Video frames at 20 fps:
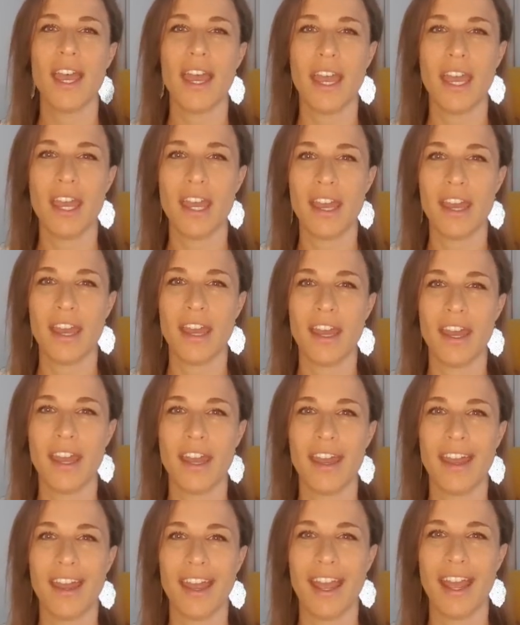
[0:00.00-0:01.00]

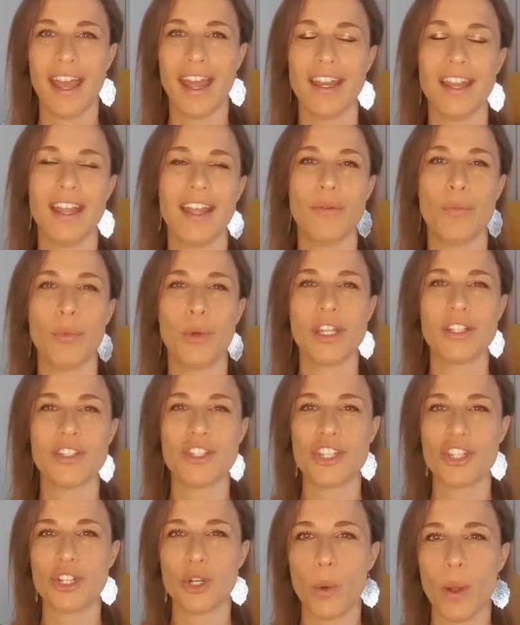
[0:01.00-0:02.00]
Uh, and, and, with a
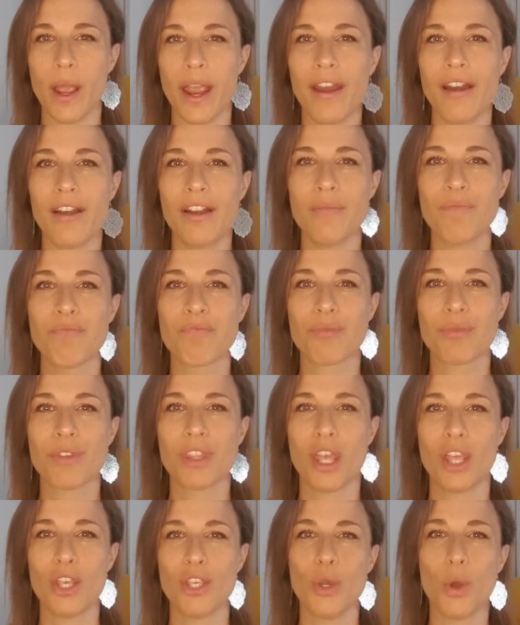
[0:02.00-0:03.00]
square,
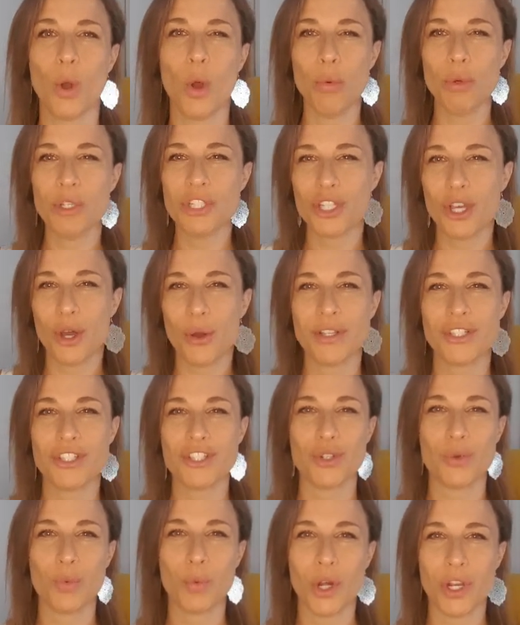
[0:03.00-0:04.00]
you always go
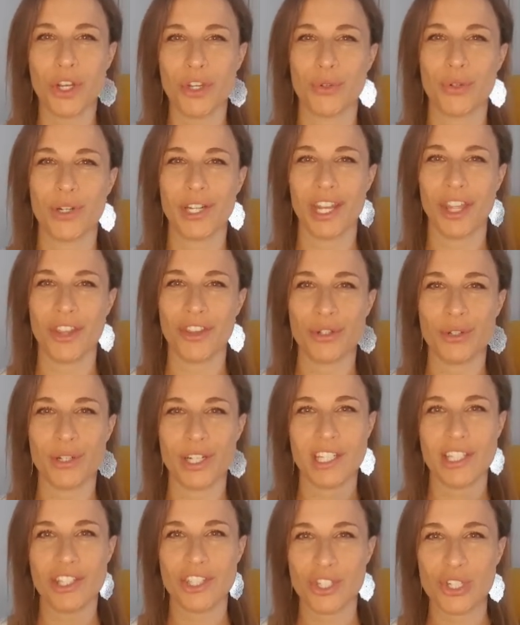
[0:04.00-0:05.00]
into one or another
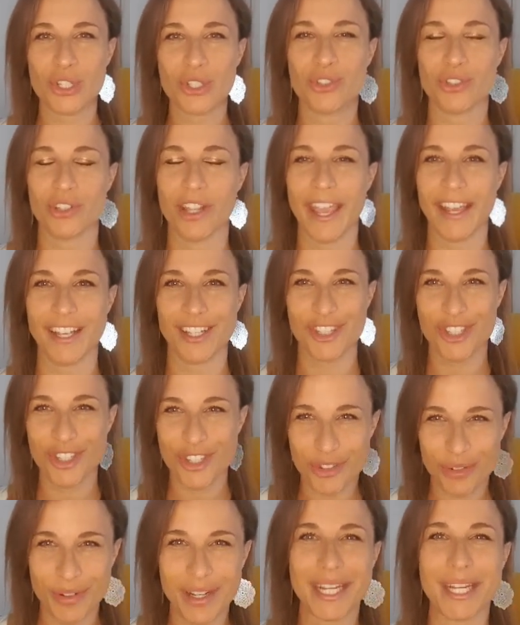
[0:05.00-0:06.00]
ex
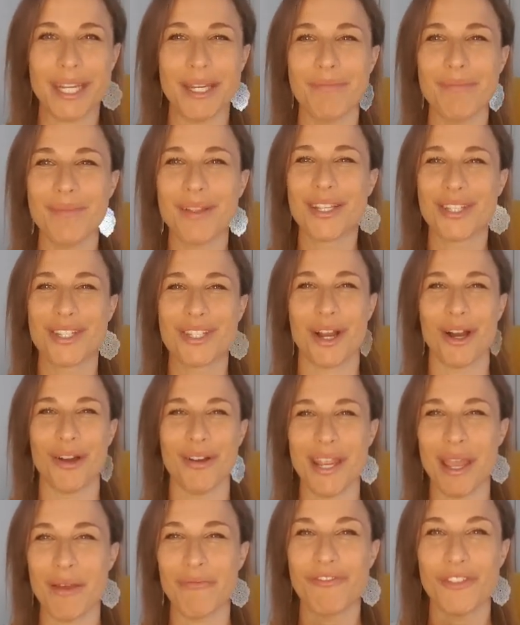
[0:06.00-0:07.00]
extreme.
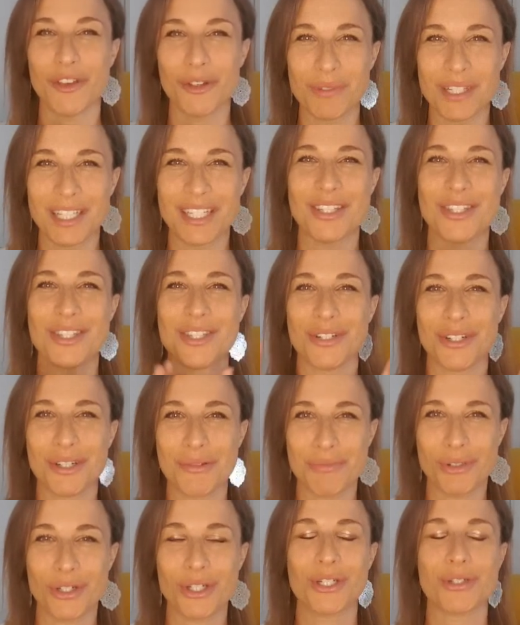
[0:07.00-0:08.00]
Sorry, I'm filming this during
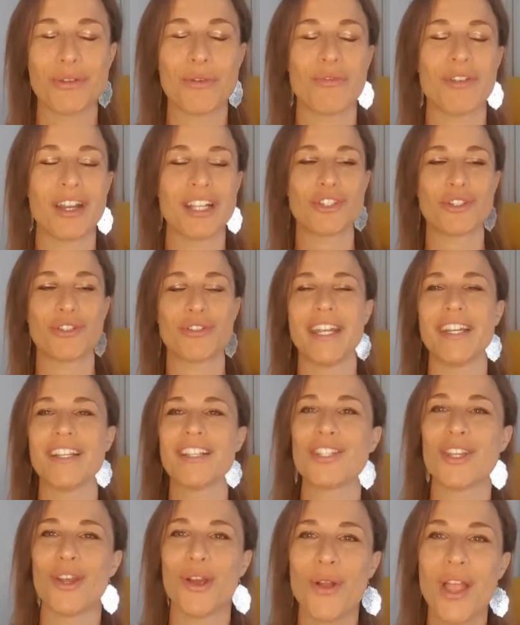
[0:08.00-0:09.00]
Mercury retrograde,
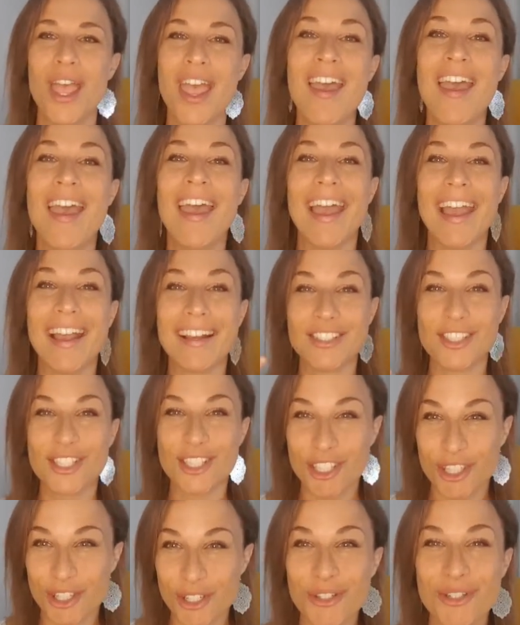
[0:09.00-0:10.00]
so
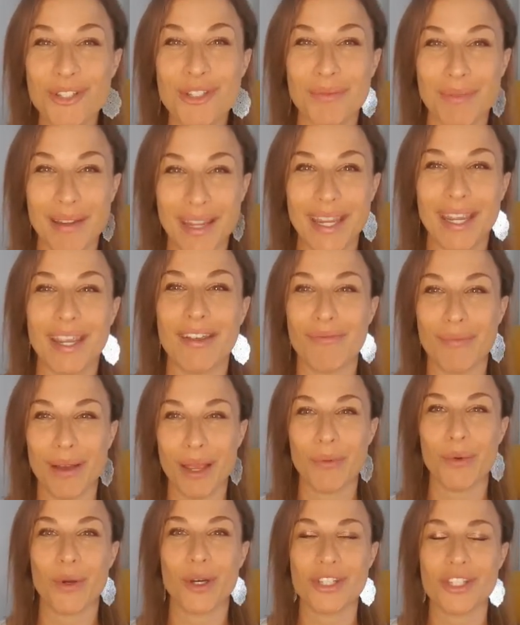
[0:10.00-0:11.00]
excuse me if my
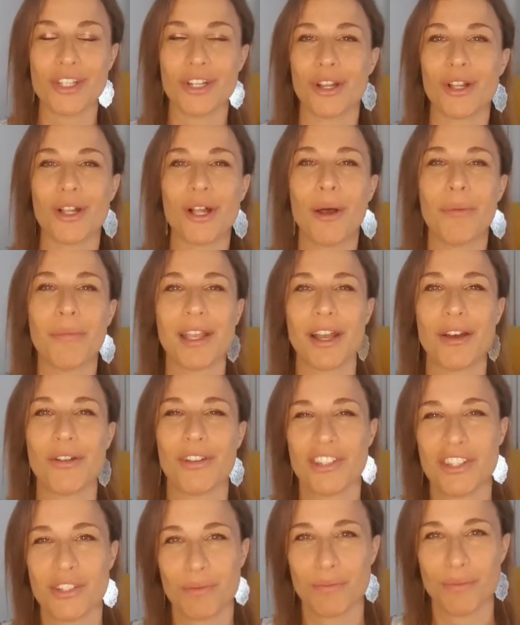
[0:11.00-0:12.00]
words are not coming out
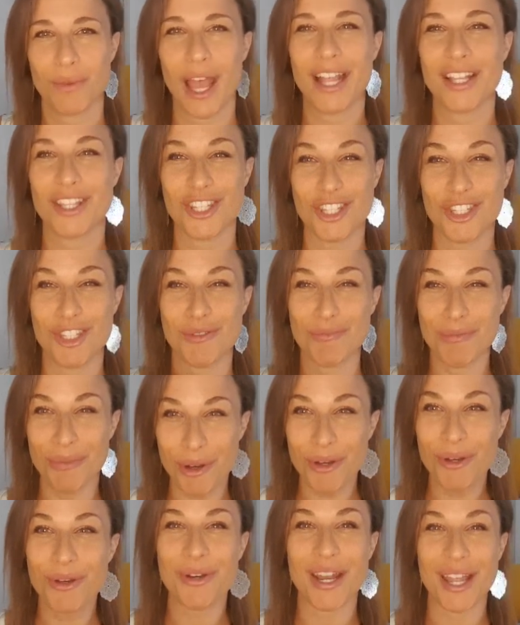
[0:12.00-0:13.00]
as, as
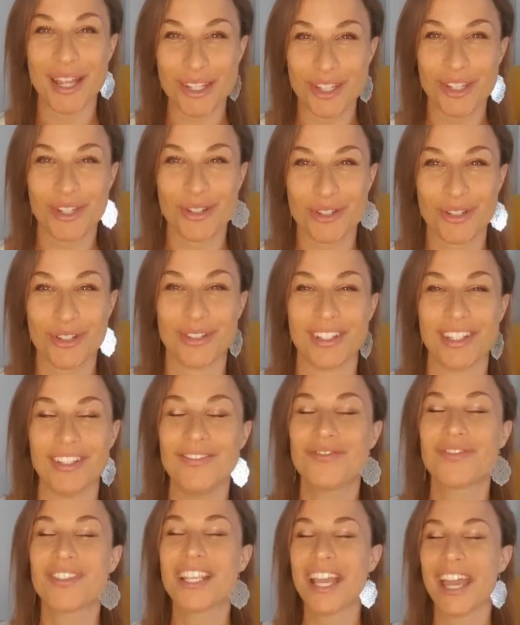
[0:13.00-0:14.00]
smooth as usual
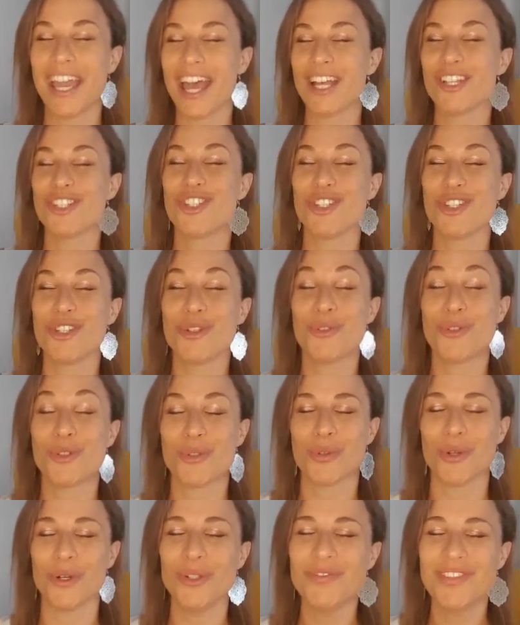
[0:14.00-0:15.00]
as
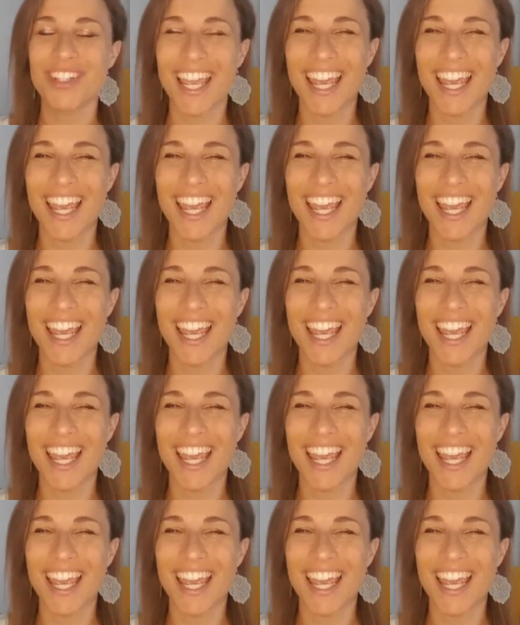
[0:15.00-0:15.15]
usual.